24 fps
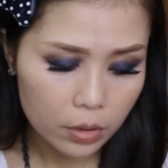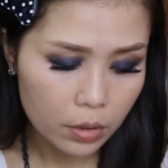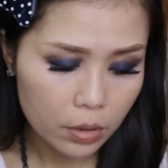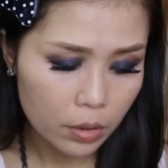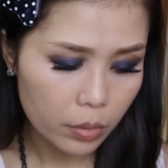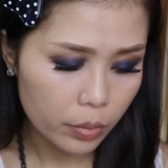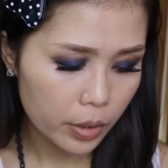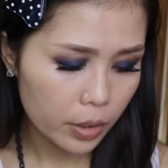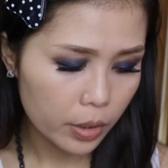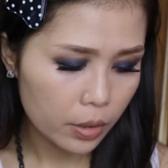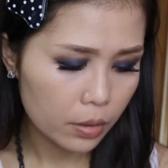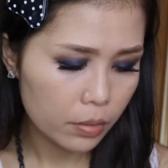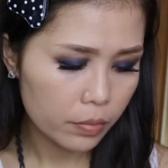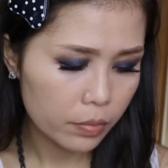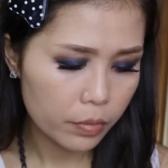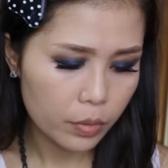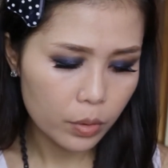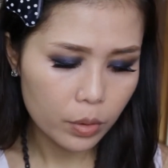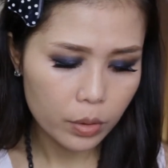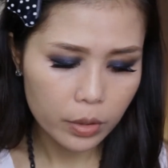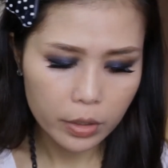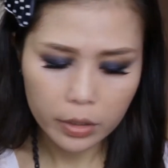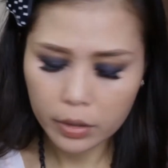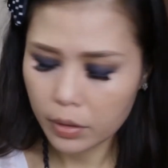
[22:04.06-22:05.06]
going
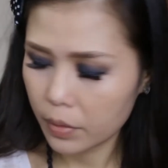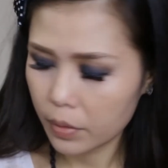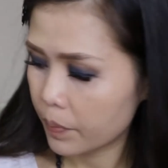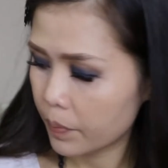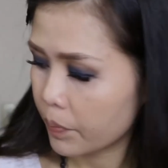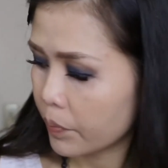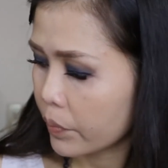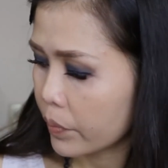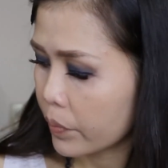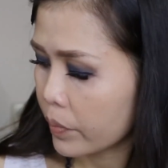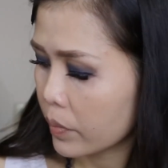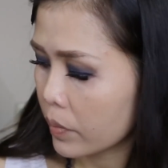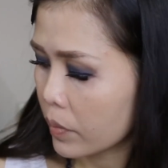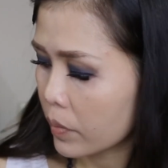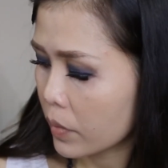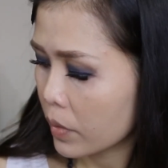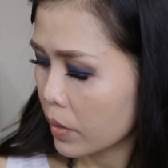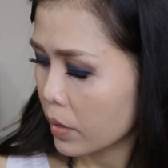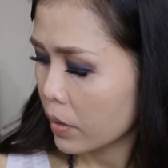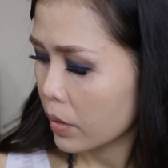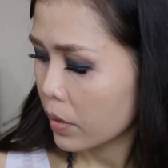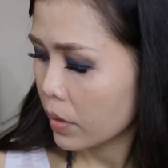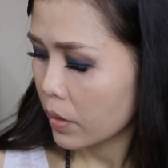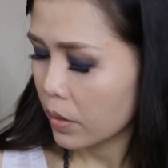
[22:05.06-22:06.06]
for
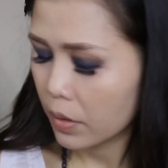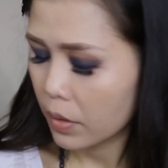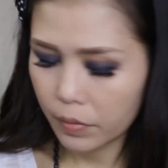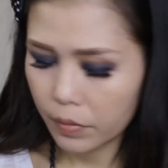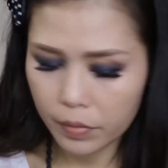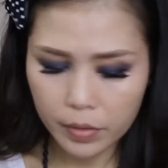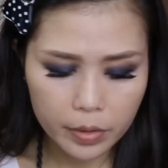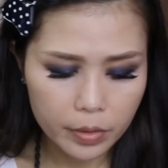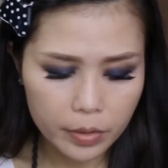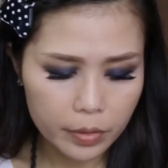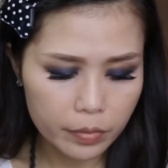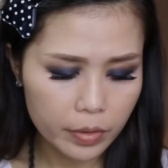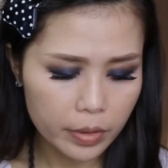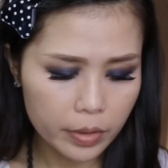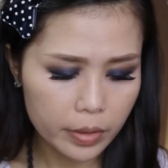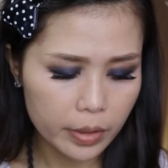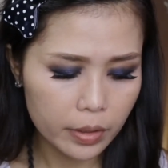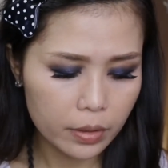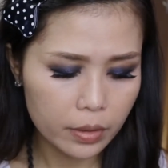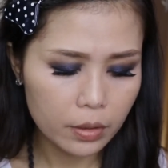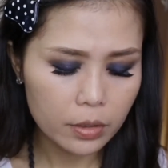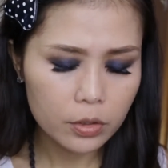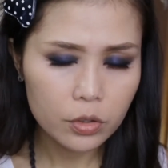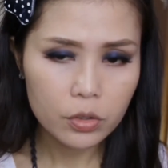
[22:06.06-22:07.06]
very
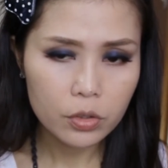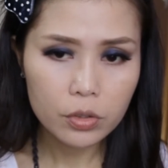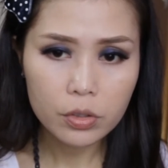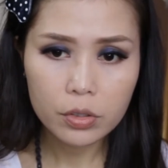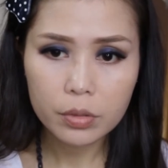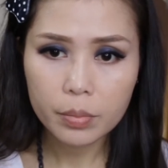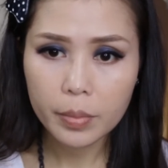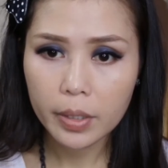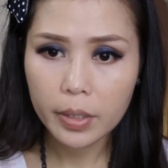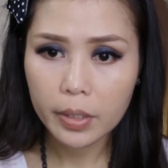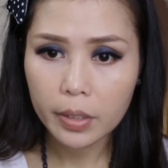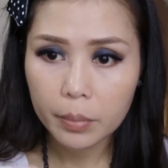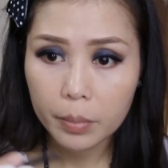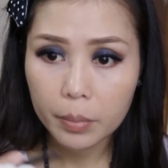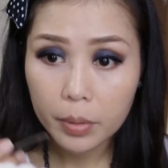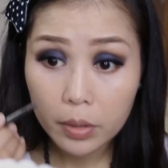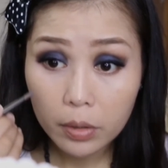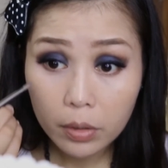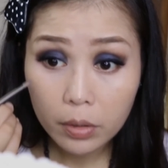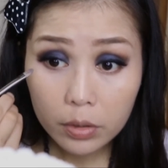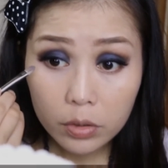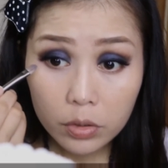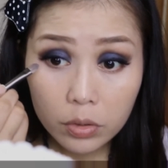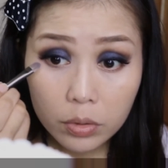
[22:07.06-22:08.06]
not too dramatic,
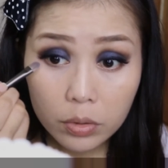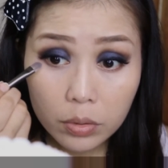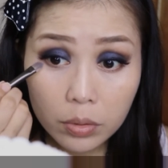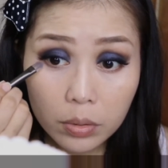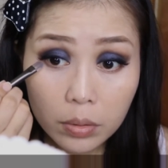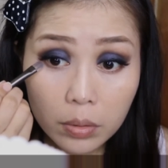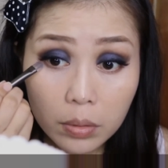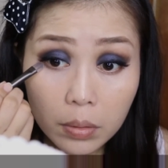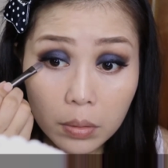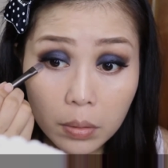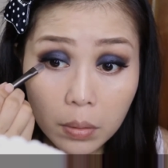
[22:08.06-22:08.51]
but not too,